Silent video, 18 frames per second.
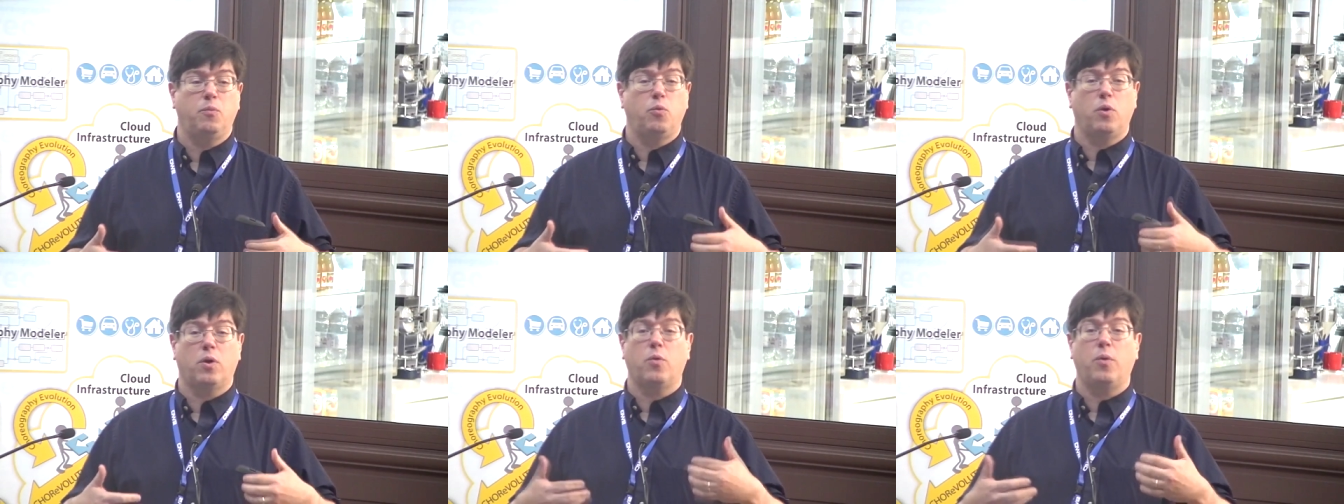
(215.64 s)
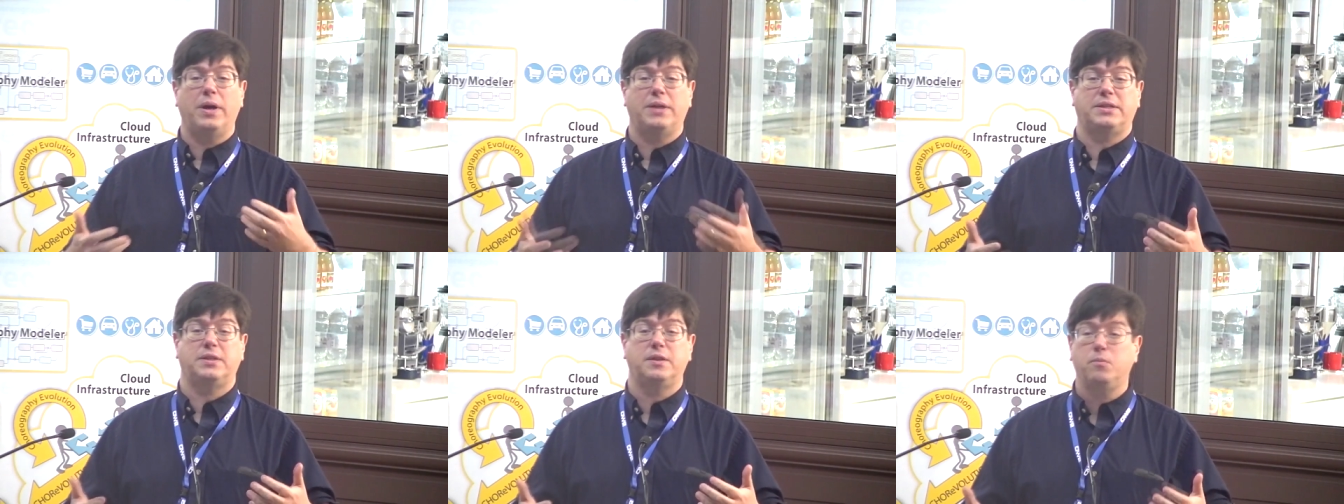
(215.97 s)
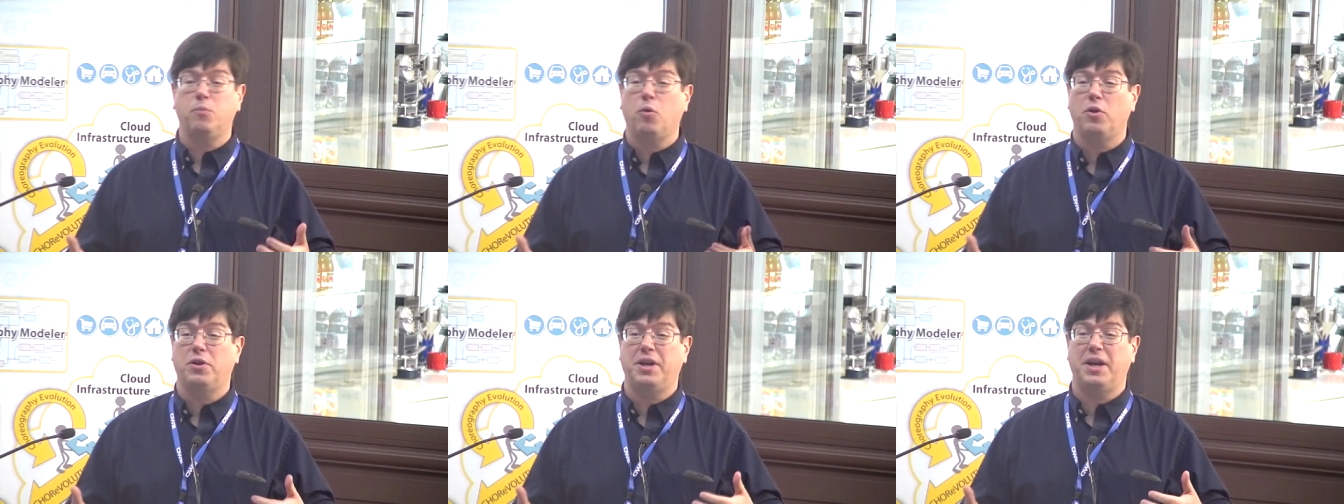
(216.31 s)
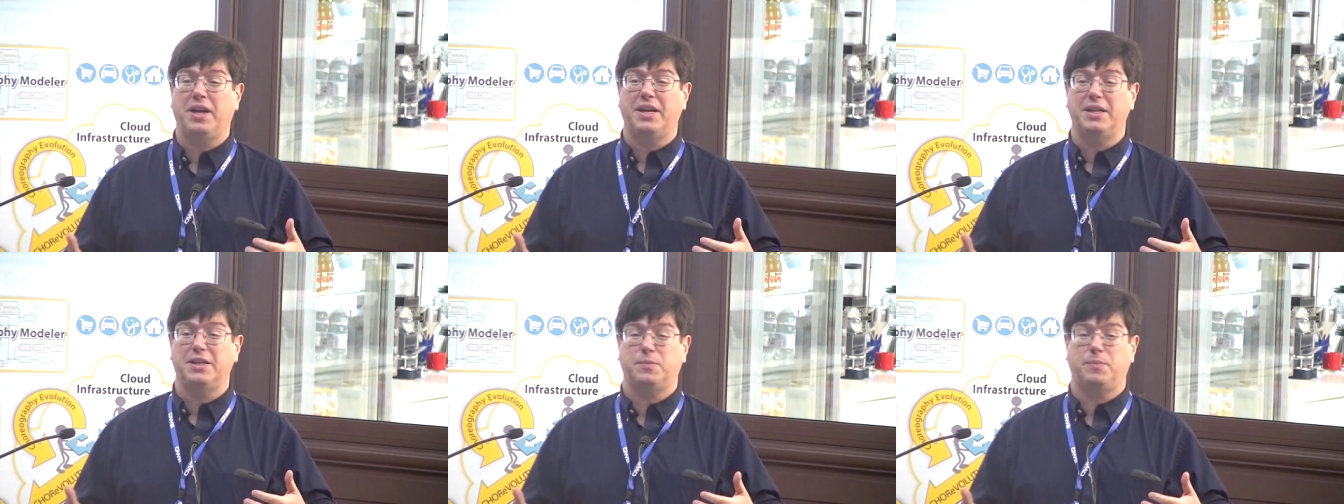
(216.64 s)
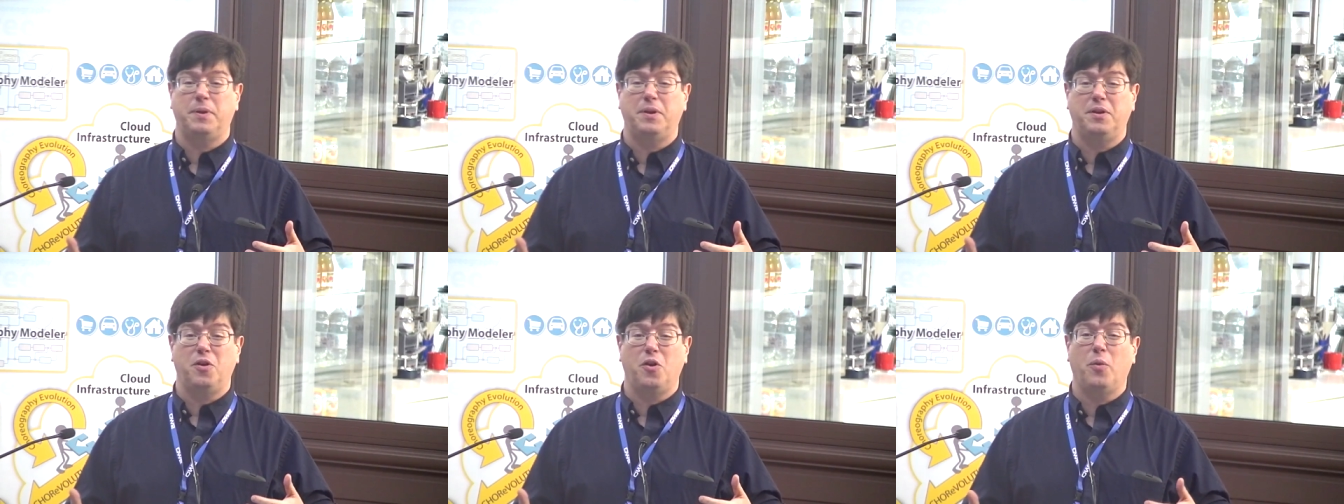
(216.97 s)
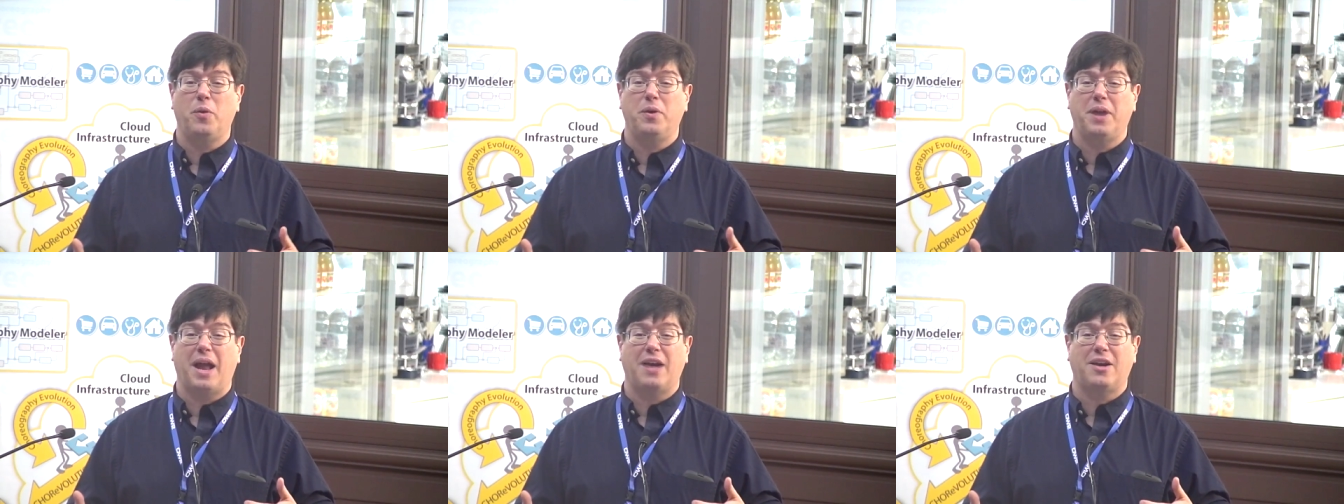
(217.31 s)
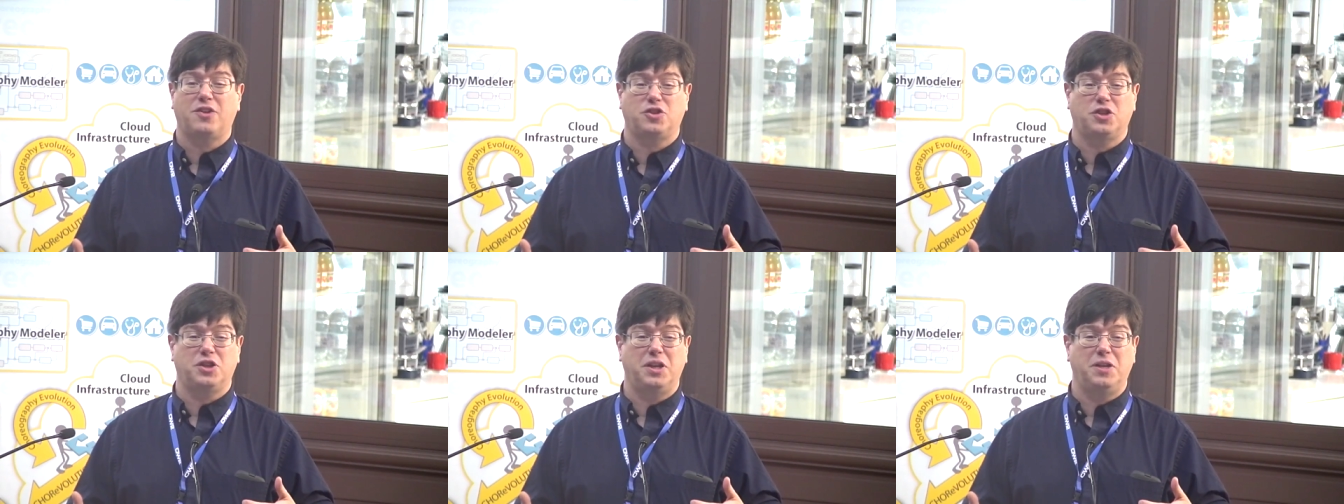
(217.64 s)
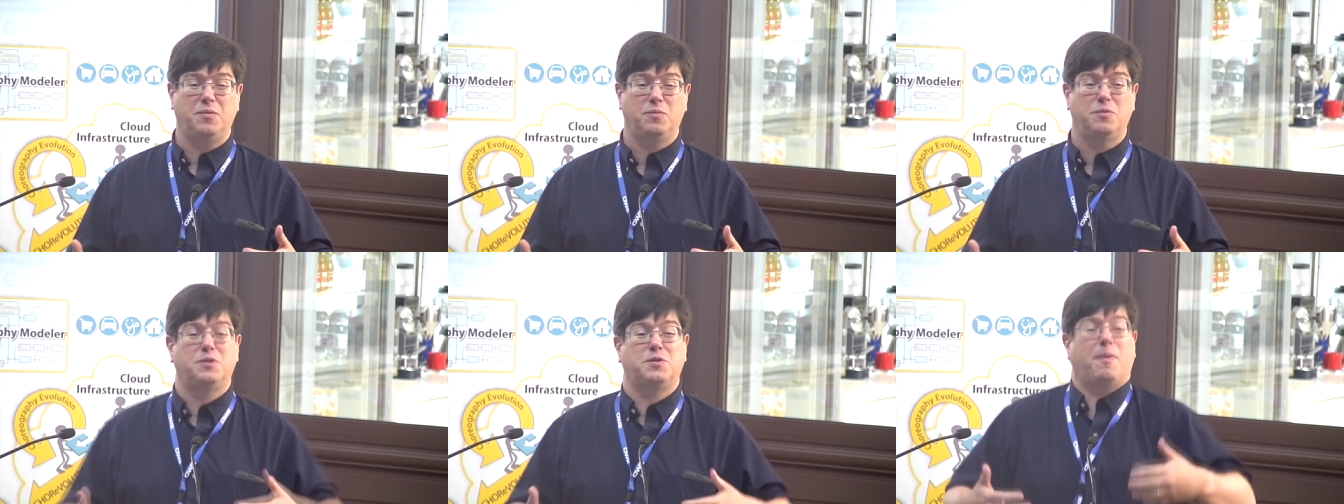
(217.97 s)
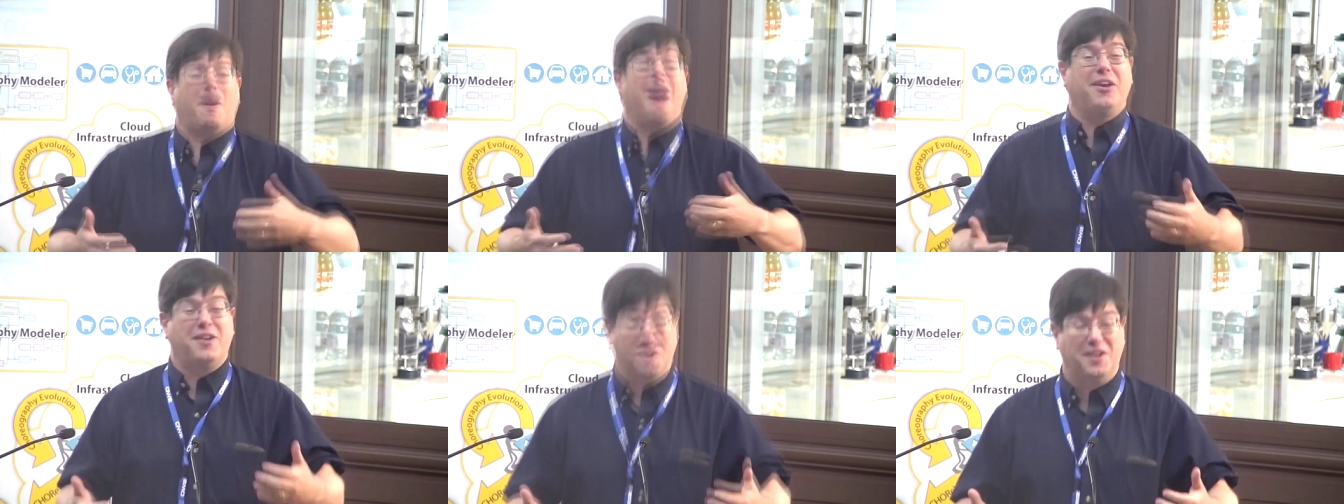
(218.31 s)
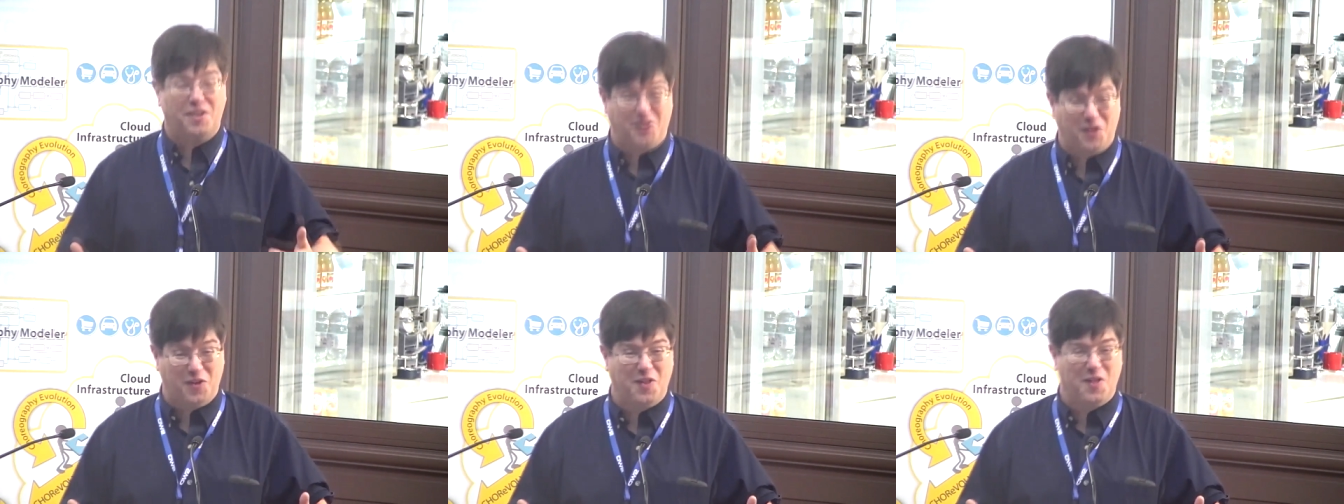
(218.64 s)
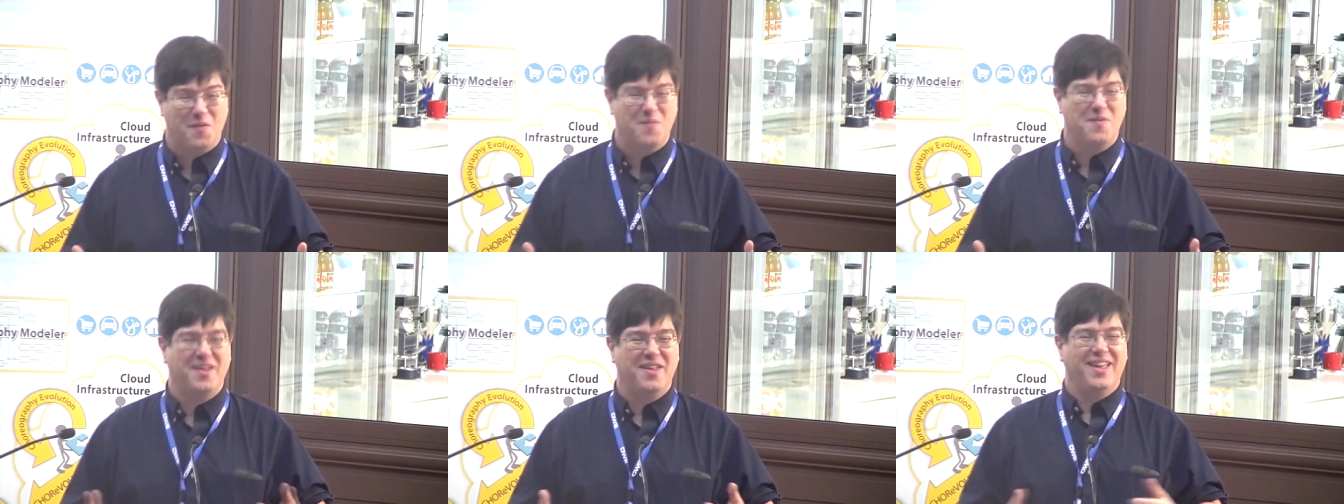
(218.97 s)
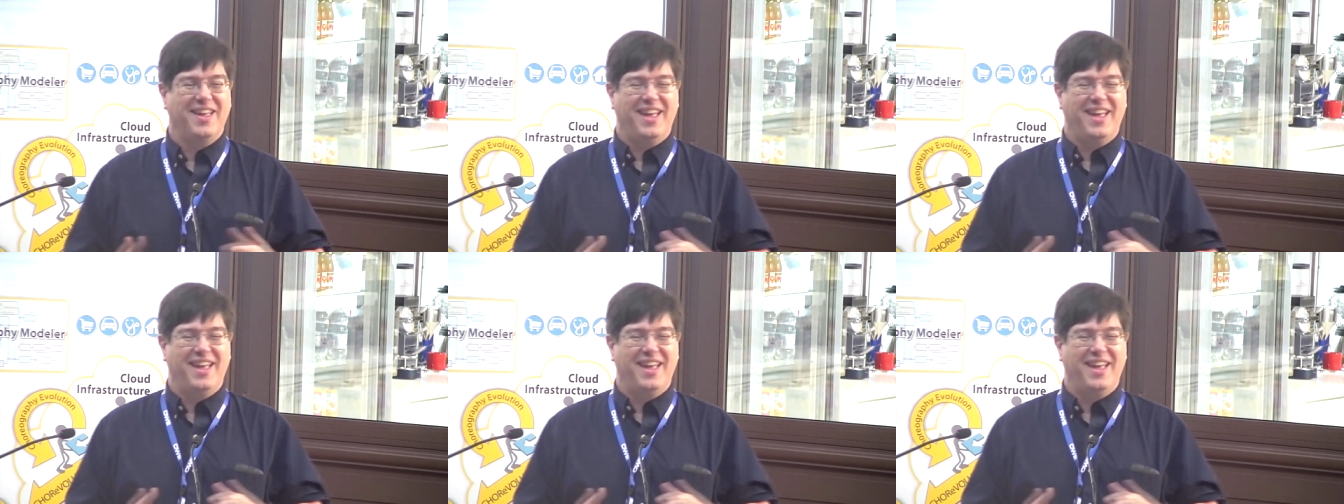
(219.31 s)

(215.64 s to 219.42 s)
requested, more tickets, but no one actually responding to them.